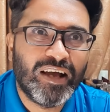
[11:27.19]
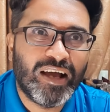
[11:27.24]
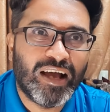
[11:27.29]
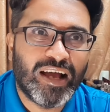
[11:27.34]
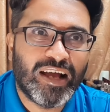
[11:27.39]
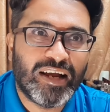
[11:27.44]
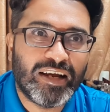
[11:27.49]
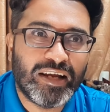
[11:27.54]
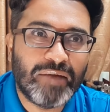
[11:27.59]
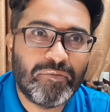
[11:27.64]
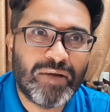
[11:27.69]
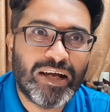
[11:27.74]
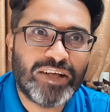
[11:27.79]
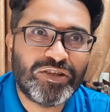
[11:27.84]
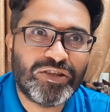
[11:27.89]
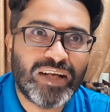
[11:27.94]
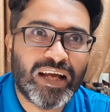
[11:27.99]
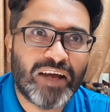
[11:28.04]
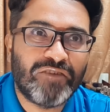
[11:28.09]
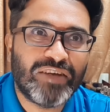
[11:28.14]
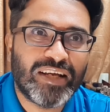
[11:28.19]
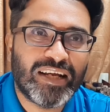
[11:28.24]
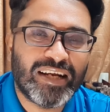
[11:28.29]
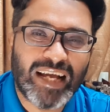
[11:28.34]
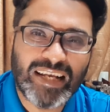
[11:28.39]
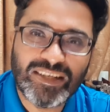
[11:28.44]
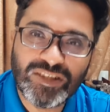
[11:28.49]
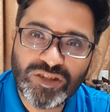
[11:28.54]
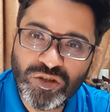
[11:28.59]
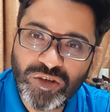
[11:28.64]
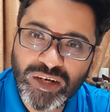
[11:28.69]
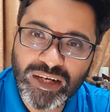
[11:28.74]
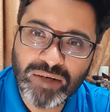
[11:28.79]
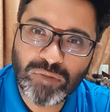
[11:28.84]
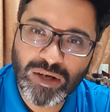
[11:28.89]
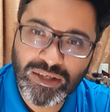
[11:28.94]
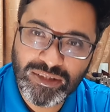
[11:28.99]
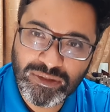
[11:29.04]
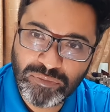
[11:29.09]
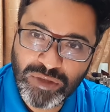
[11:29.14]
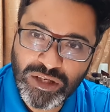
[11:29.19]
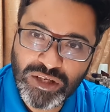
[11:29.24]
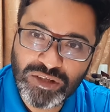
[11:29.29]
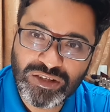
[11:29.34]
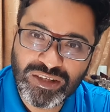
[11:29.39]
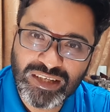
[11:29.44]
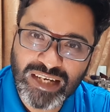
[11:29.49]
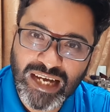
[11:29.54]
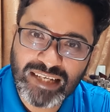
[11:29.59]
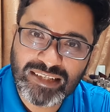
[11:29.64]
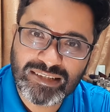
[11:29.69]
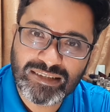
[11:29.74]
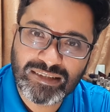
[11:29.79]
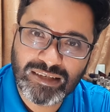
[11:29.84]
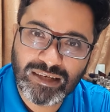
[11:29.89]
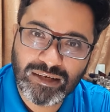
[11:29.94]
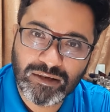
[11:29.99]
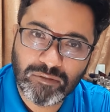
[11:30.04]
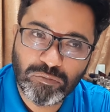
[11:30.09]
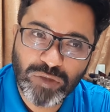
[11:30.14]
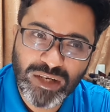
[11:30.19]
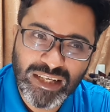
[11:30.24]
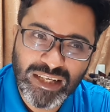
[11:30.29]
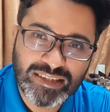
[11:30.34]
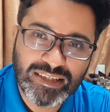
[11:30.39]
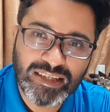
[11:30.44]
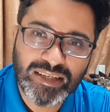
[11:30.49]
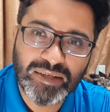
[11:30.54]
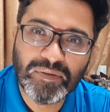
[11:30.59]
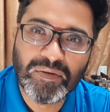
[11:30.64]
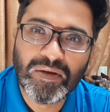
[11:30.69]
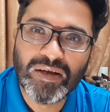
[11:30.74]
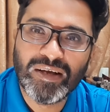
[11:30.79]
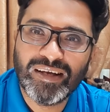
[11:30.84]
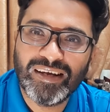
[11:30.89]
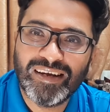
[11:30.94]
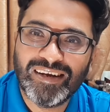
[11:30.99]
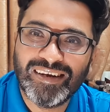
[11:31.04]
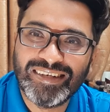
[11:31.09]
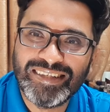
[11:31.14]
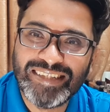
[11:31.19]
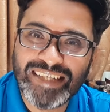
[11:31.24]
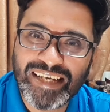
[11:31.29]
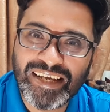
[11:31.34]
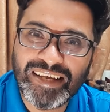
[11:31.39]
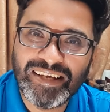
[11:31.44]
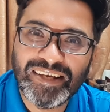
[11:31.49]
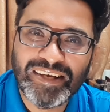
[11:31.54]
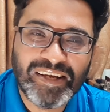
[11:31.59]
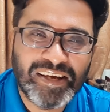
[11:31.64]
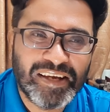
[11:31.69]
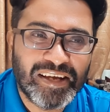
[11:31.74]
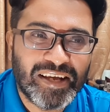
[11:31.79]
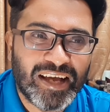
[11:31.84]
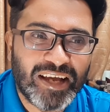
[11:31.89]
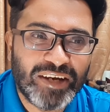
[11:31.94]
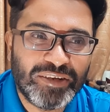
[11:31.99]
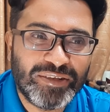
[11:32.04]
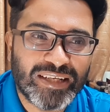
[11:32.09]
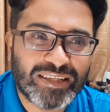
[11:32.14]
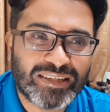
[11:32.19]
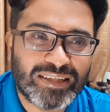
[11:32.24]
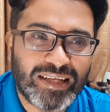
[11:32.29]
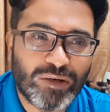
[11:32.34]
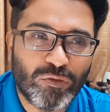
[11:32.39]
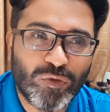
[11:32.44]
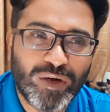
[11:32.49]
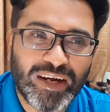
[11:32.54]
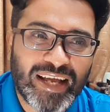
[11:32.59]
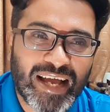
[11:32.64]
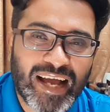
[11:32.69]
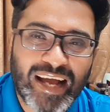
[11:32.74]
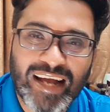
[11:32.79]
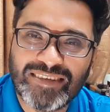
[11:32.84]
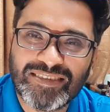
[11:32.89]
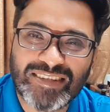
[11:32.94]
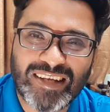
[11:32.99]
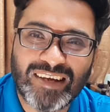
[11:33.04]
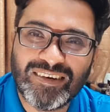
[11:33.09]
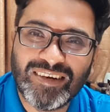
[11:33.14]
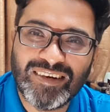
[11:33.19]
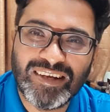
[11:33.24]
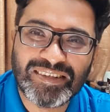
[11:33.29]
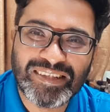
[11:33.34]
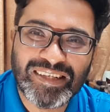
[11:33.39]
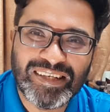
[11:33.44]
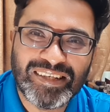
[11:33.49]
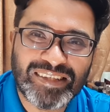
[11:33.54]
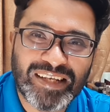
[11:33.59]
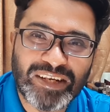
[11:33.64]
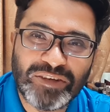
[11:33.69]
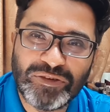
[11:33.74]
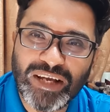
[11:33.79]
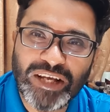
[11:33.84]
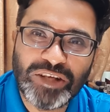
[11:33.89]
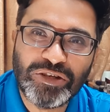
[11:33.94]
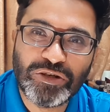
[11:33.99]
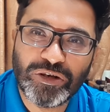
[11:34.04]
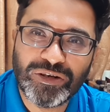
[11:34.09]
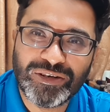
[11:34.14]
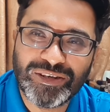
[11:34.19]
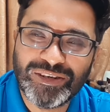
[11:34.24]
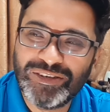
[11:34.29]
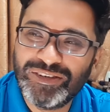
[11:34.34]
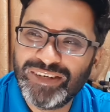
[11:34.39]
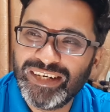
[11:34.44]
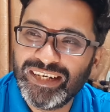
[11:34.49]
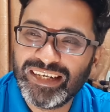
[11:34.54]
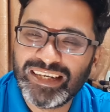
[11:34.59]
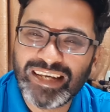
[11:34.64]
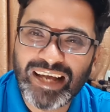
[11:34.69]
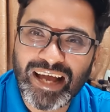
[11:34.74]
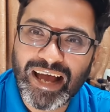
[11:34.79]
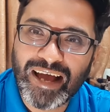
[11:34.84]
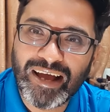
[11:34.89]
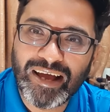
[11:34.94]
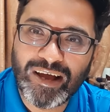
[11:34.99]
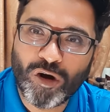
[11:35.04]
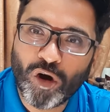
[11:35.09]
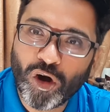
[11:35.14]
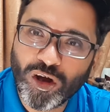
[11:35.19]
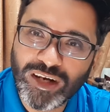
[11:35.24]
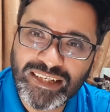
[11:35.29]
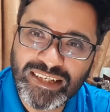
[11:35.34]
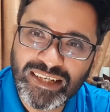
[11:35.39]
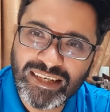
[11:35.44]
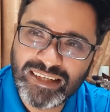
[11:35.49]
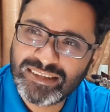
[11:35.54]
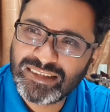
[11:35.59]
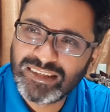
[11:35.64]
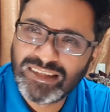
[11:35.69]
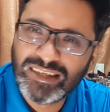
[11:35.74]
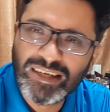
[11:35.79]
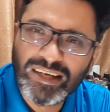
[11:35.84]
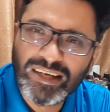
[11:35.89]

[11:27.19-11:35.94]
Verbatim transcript: And imagine having a nice drink by the beach, nice uh, breezy uh, day, and you're just like wearing a hat, sunglasses, and you're enjoying your drink. Holidays,